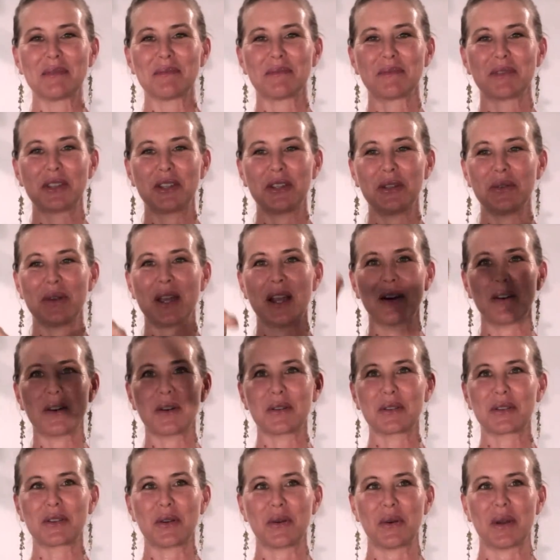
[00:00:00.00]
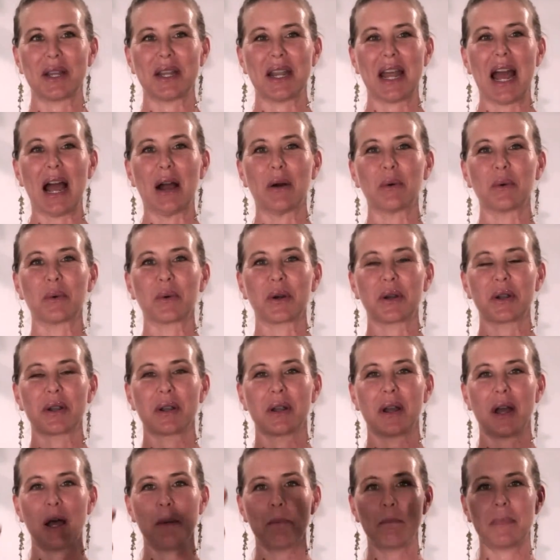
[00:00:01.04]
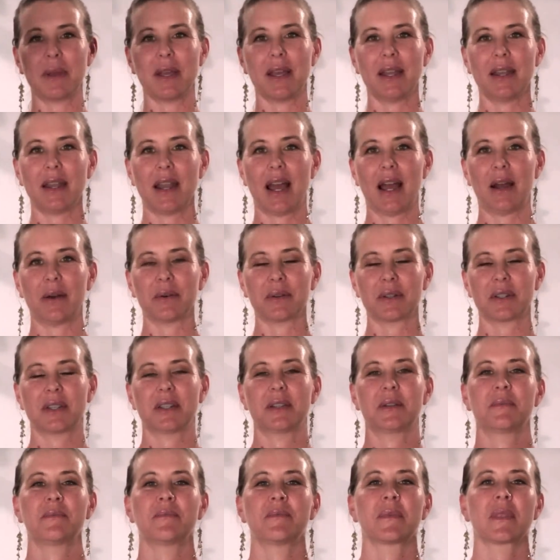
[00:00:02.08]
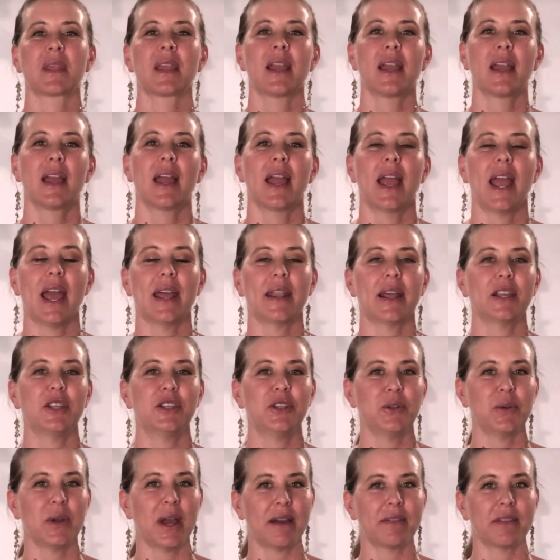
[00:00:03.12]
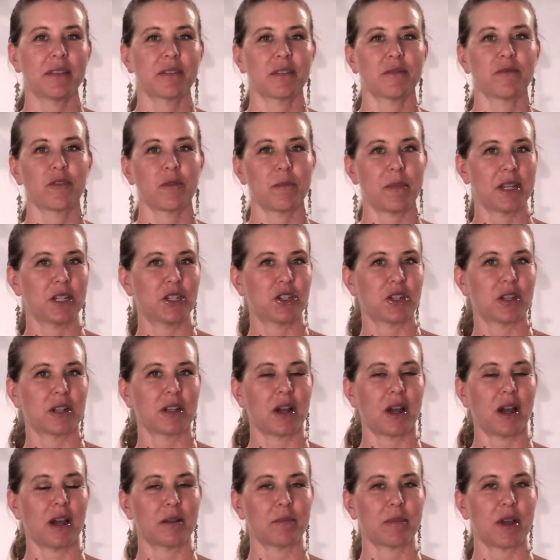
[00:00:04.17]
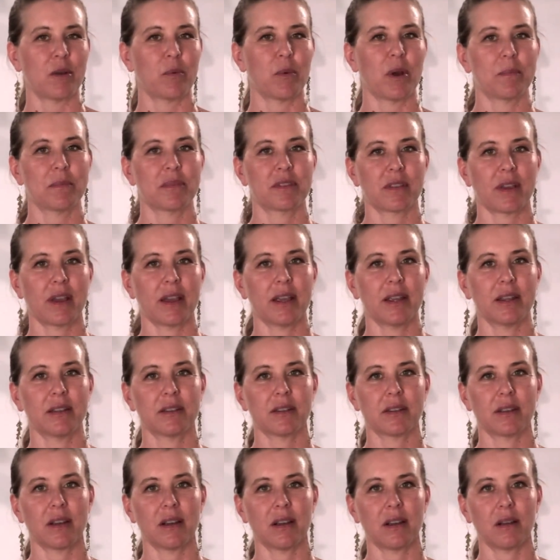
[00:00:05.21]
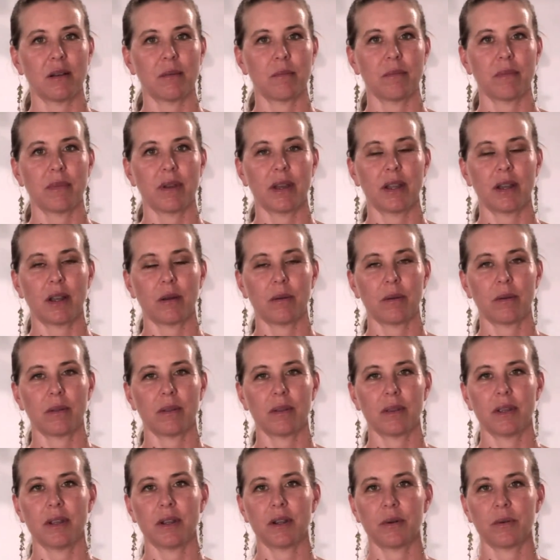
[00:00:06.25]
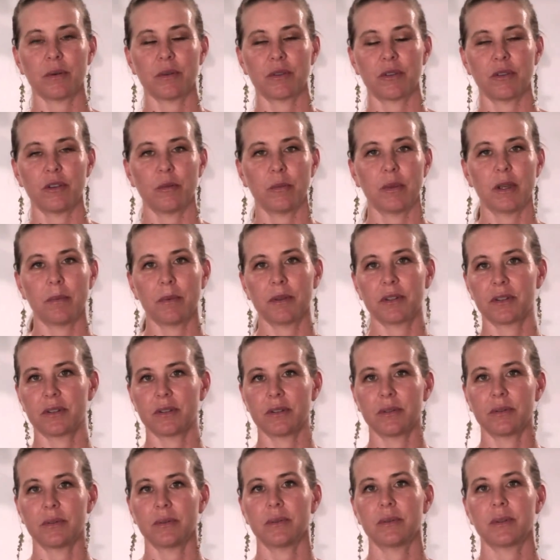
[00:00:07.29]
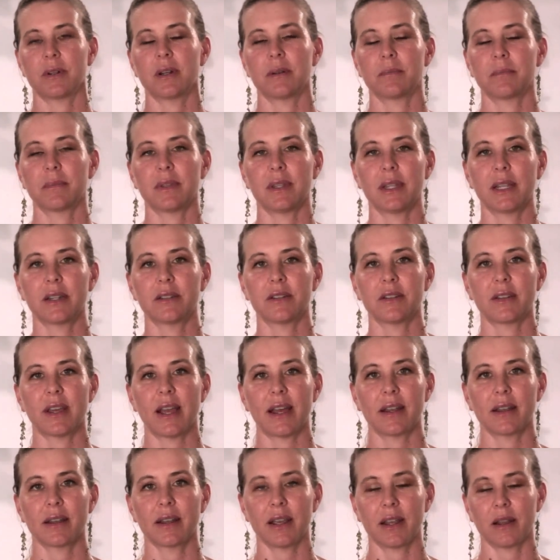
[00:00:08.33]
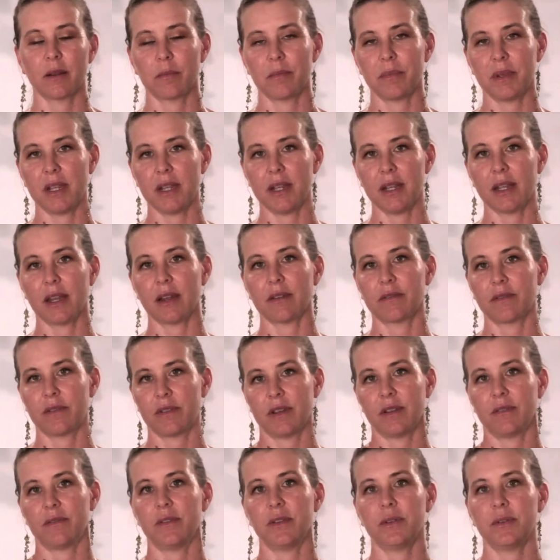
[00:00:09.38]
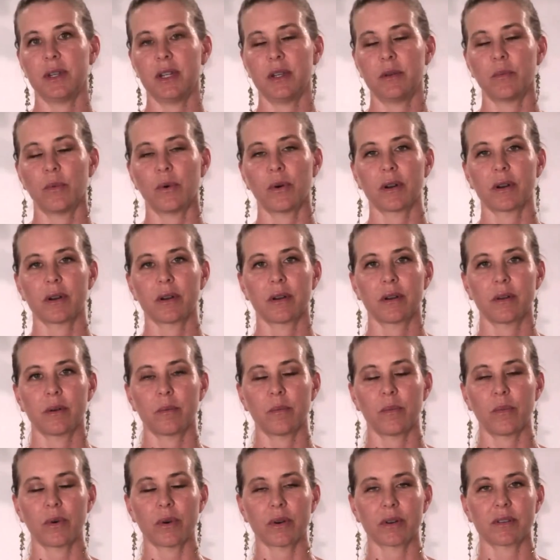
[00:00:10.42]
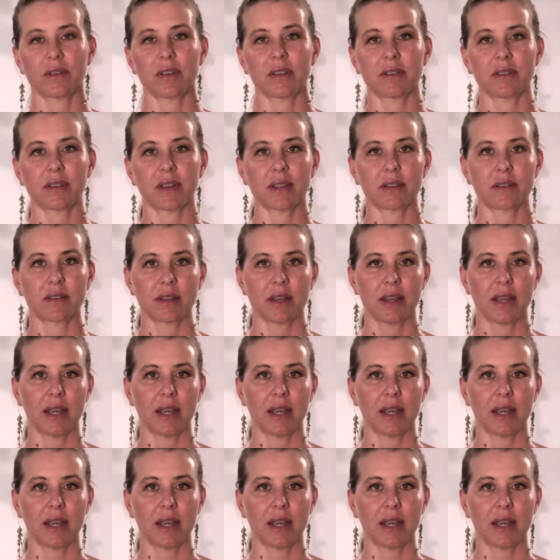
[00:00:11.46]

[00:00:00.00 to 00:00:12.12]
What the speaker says: 2 arrows going outward, up and out. And I do have this information on my website, and I'll, so you'll be able to link to that and get a PDF if you need more assistance.